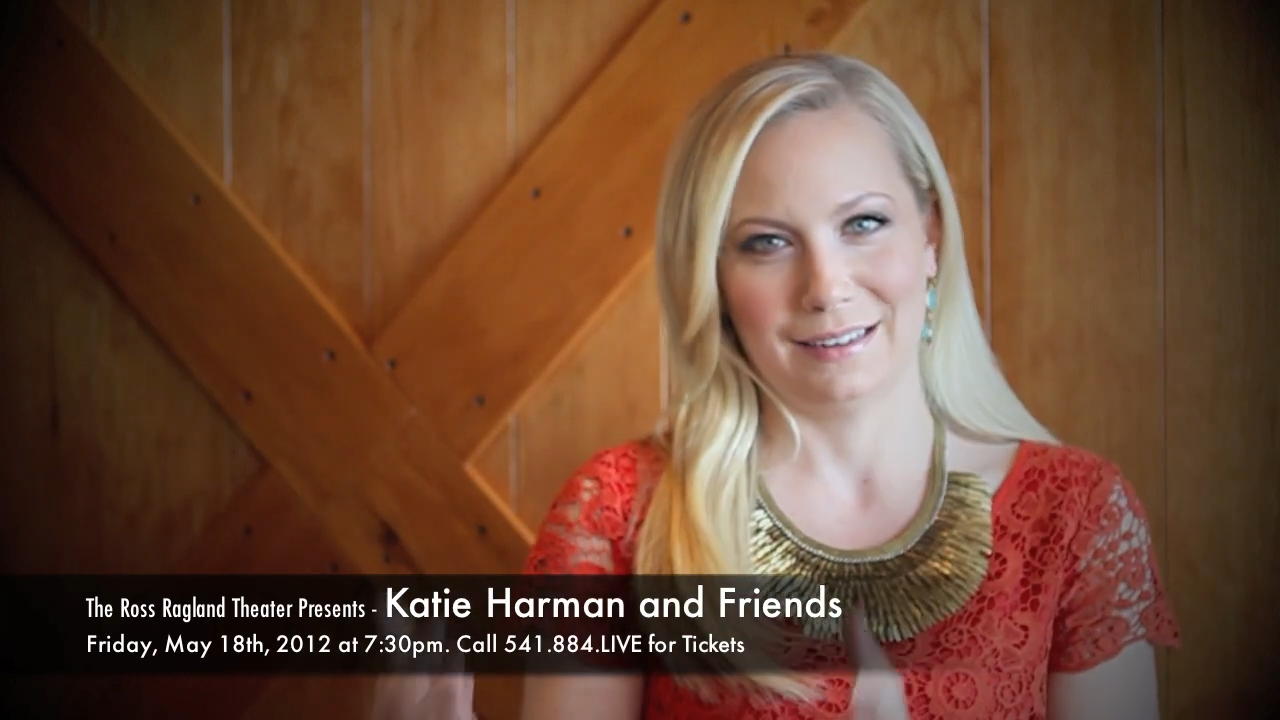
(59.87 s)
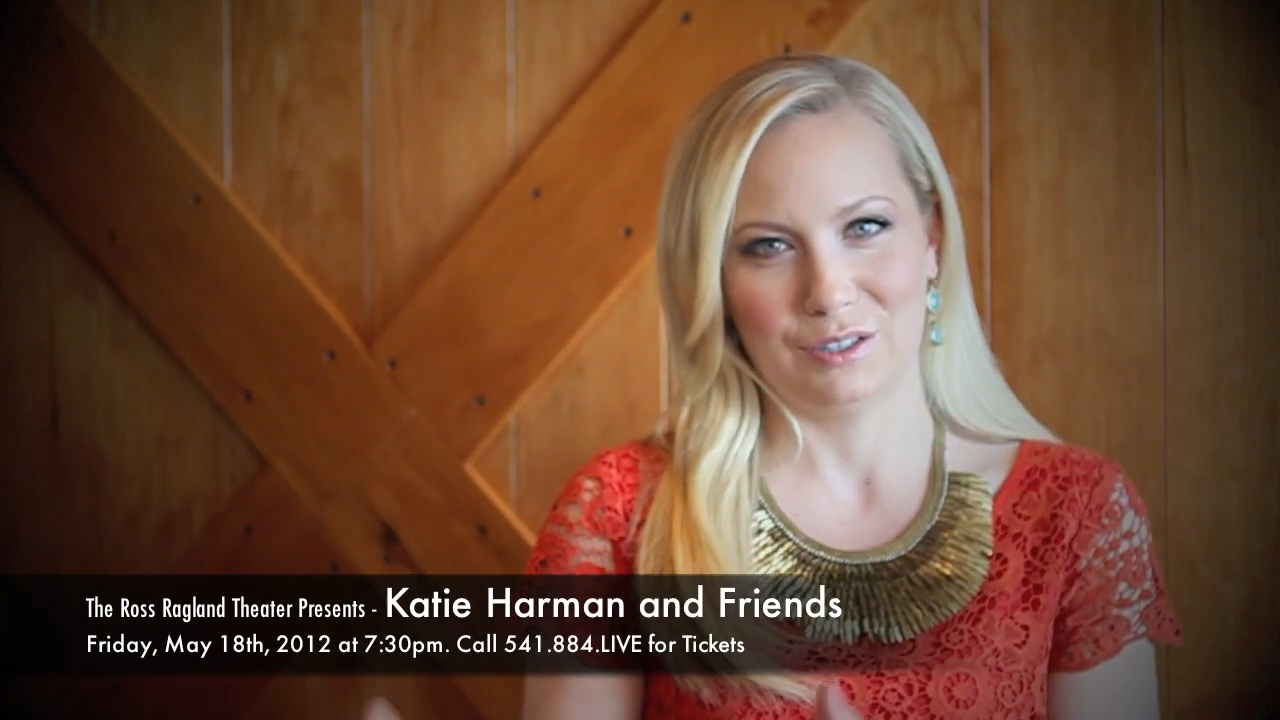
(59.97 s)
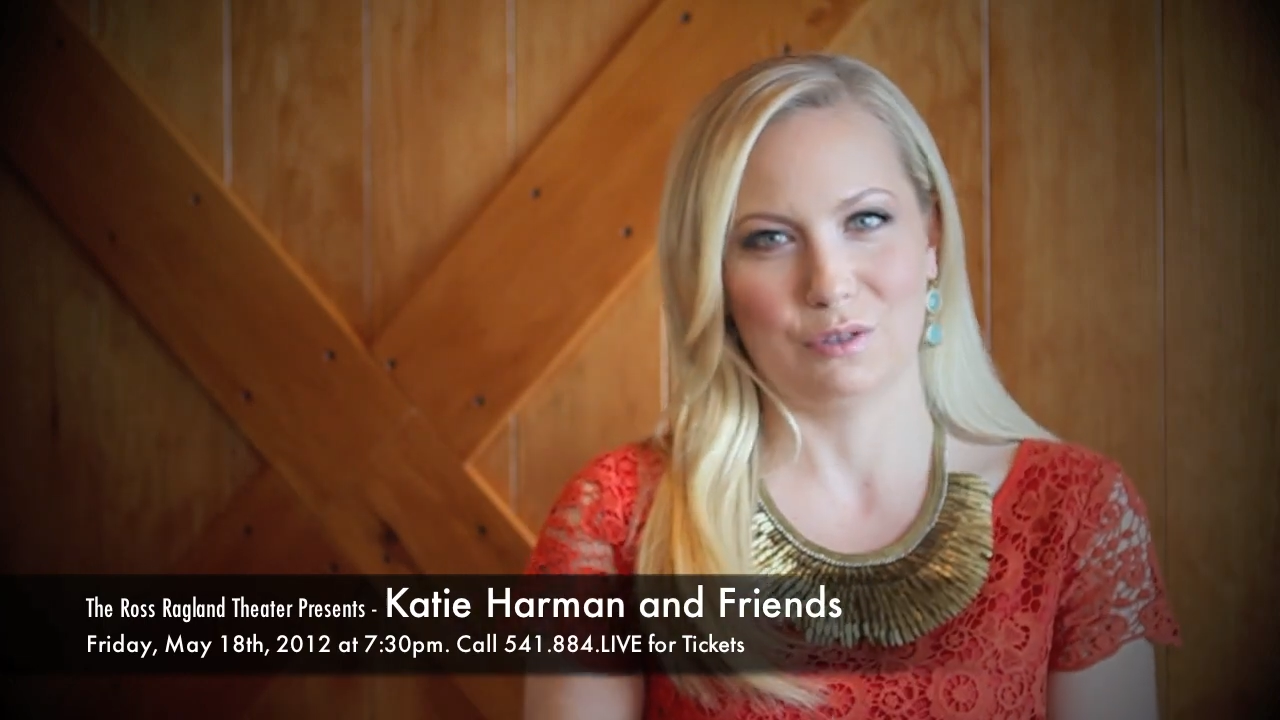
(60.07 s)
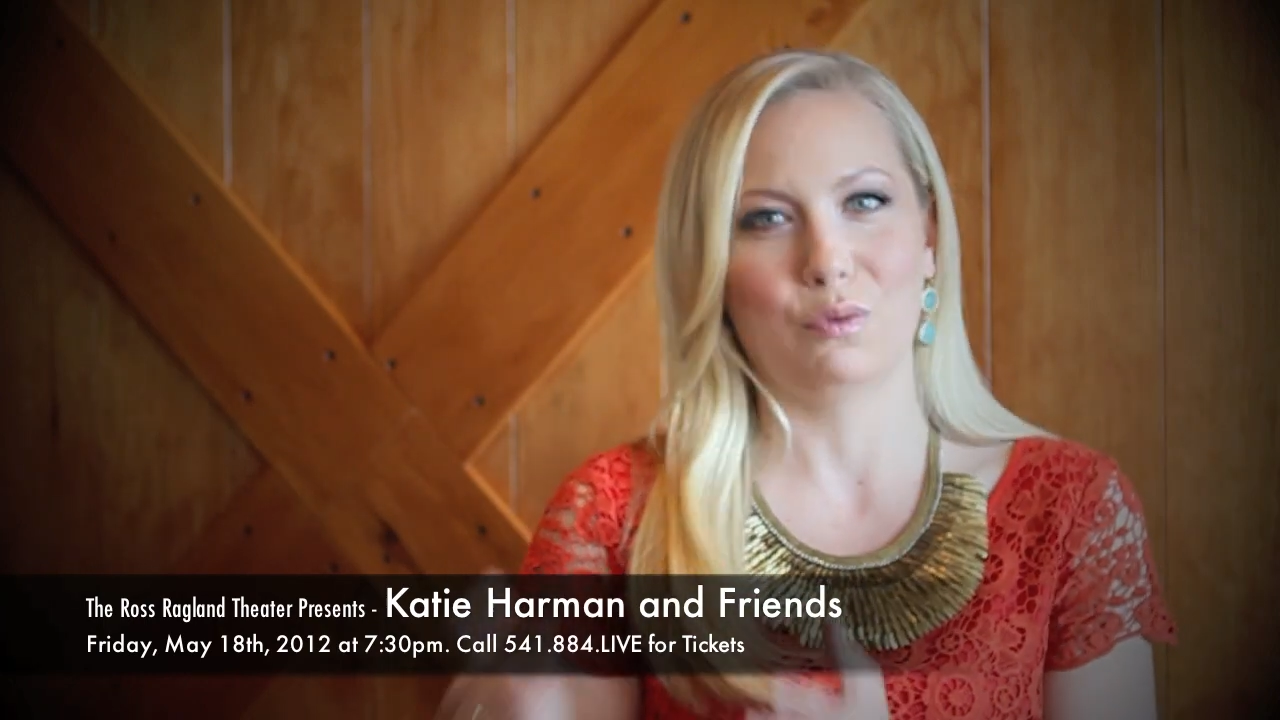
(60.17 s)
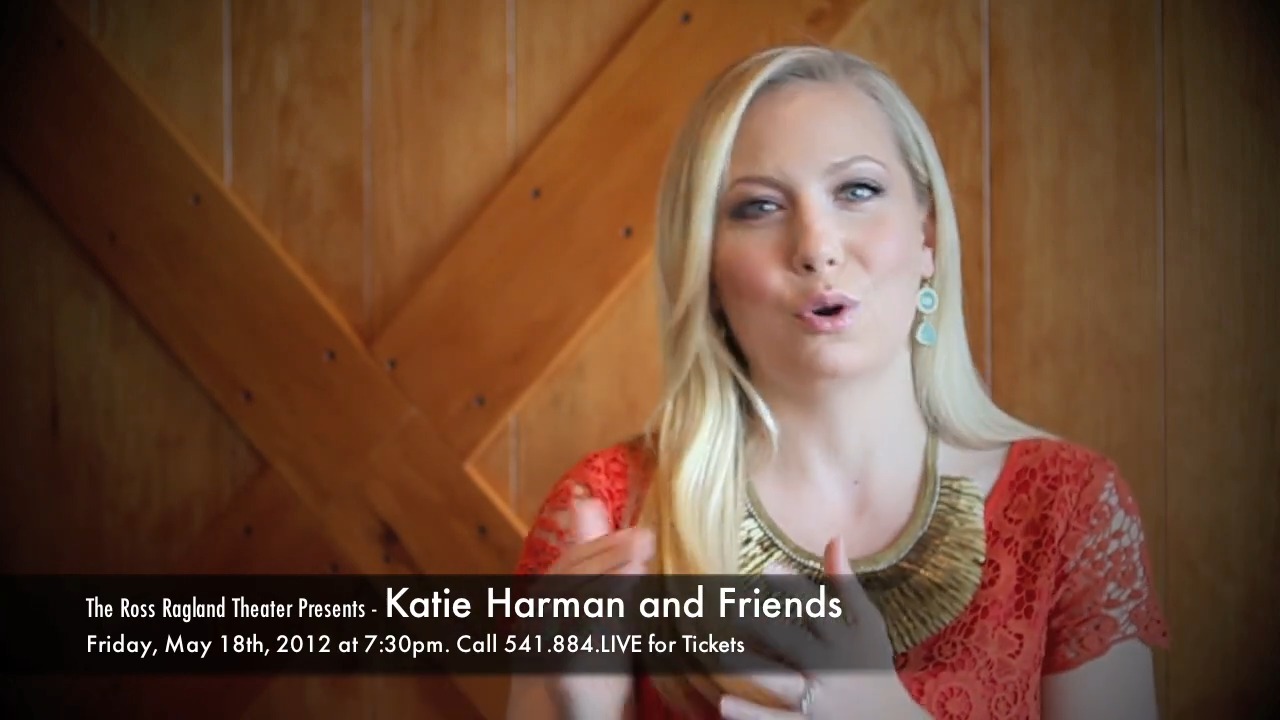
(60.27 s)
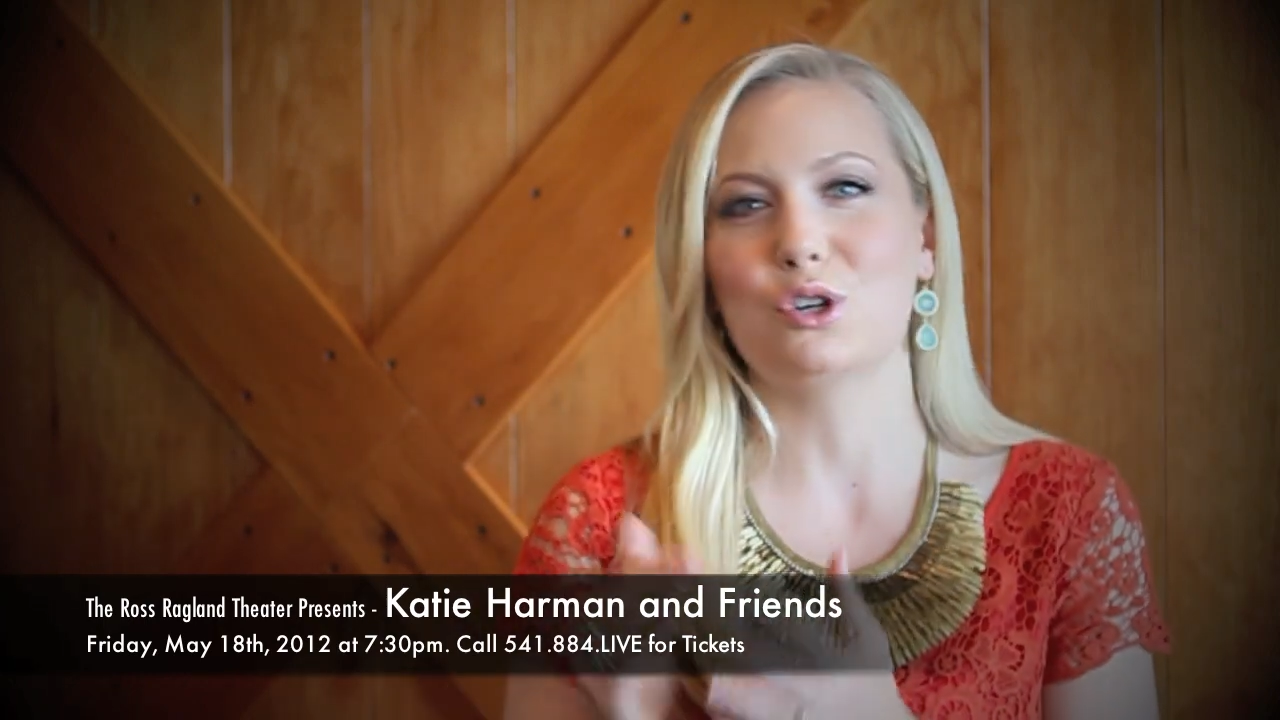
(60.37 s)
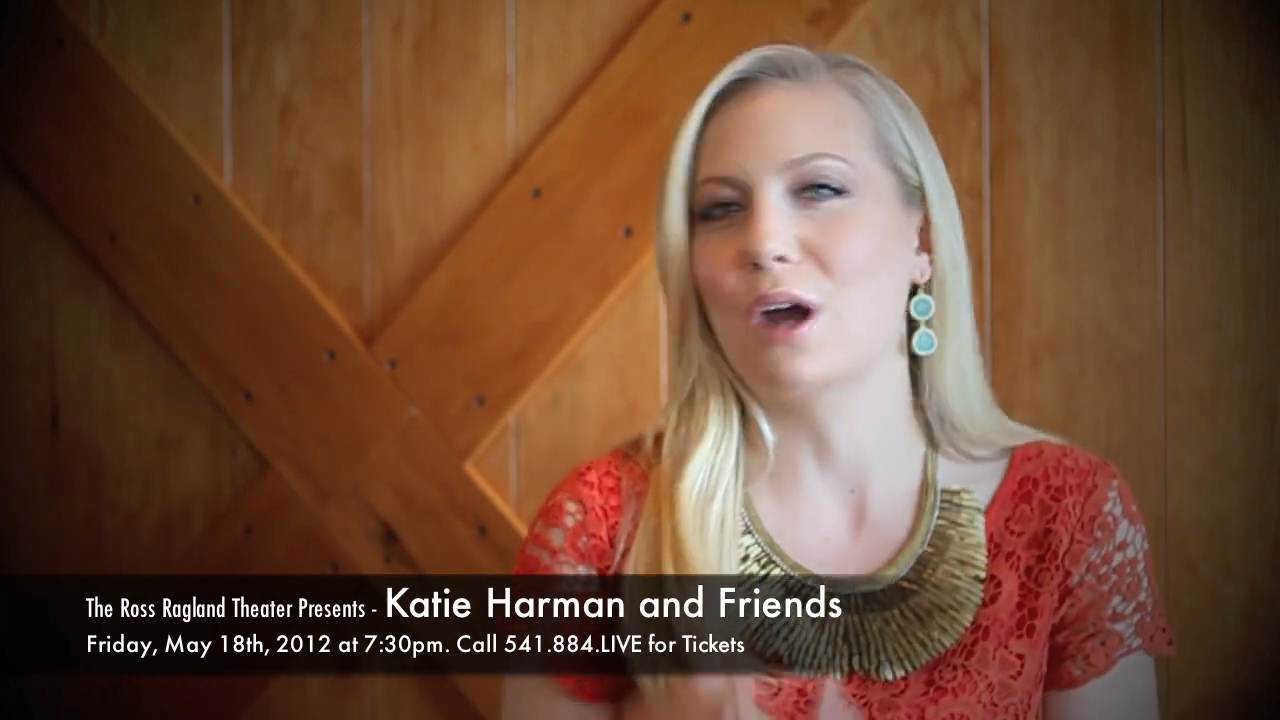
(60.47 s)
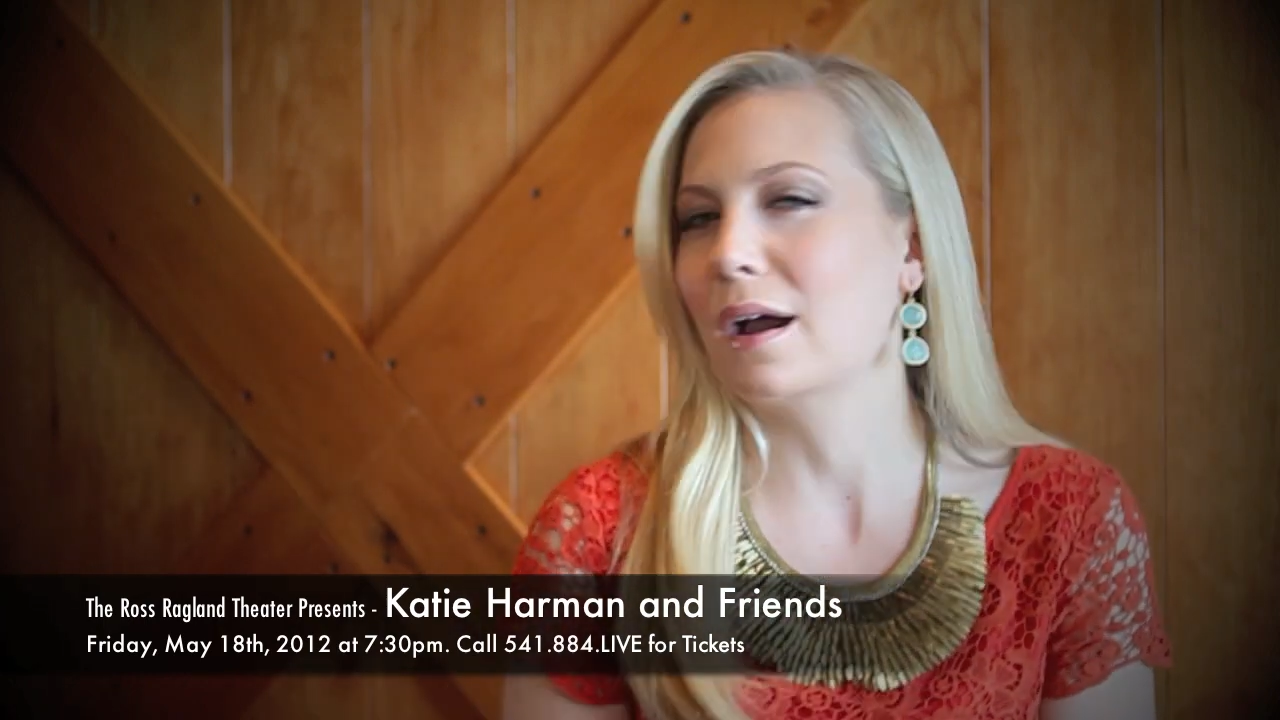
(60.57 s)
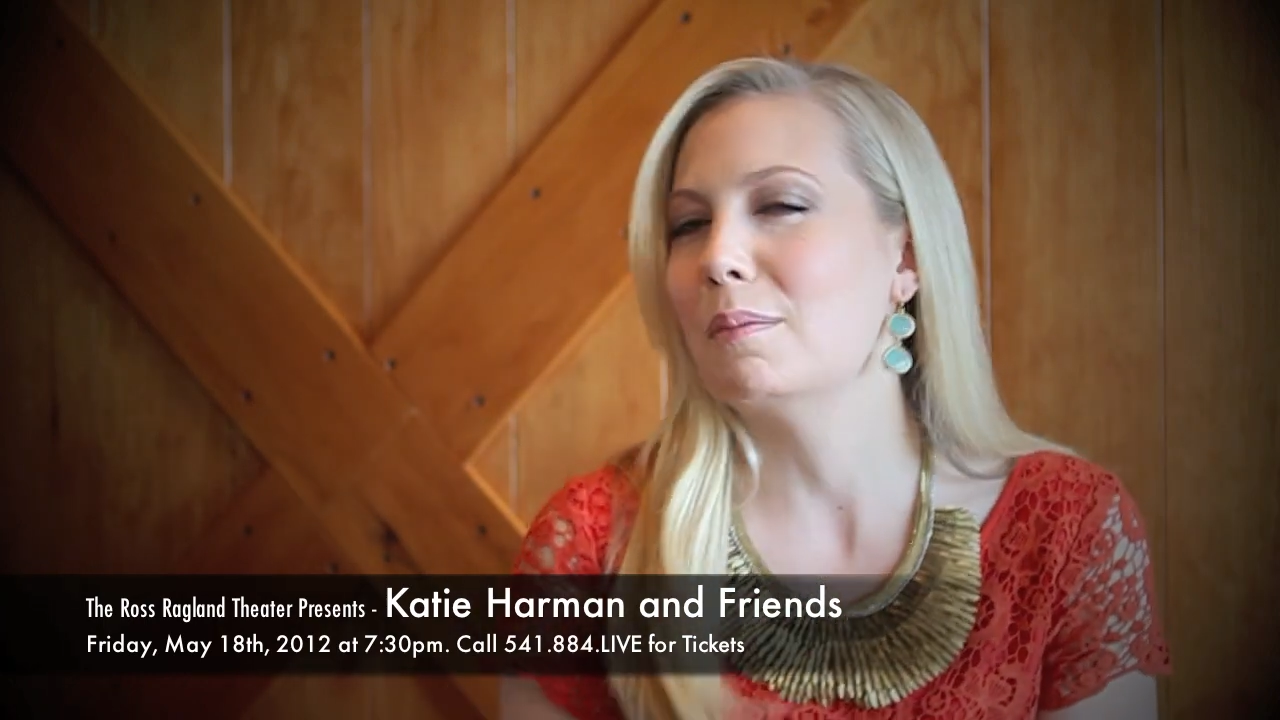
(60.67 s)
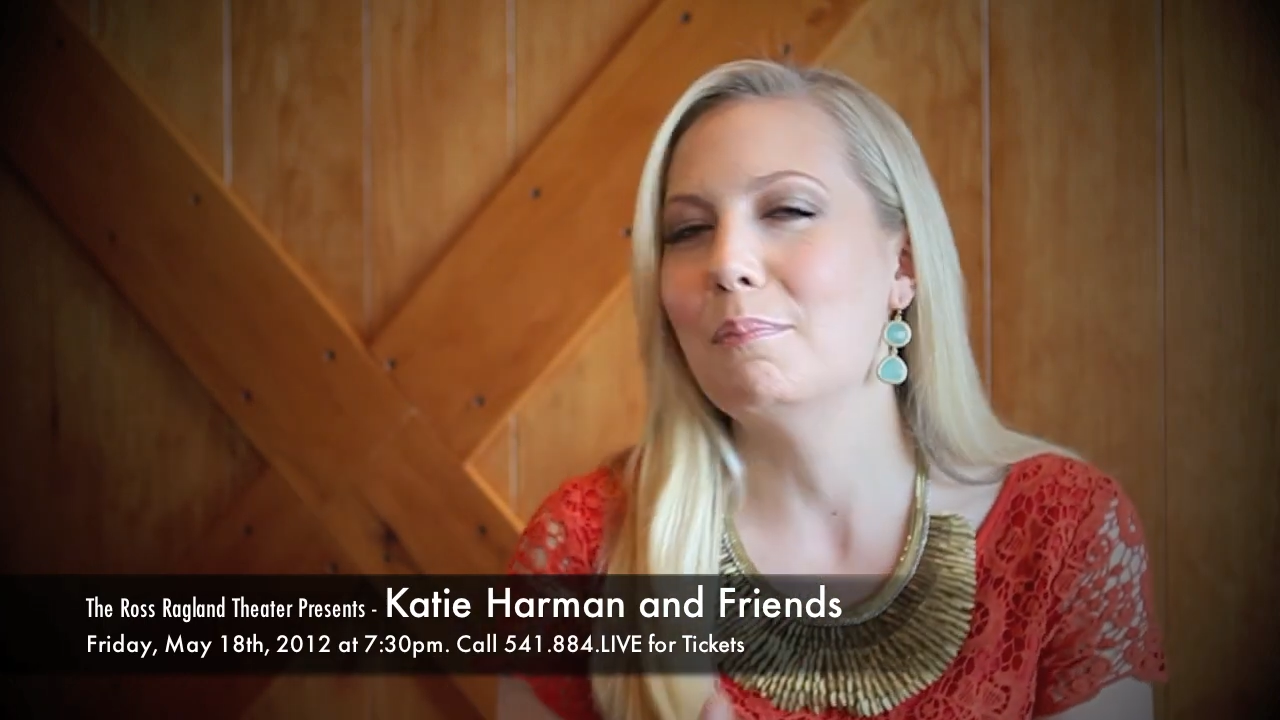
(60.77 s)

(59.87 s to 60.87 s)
Dvorak,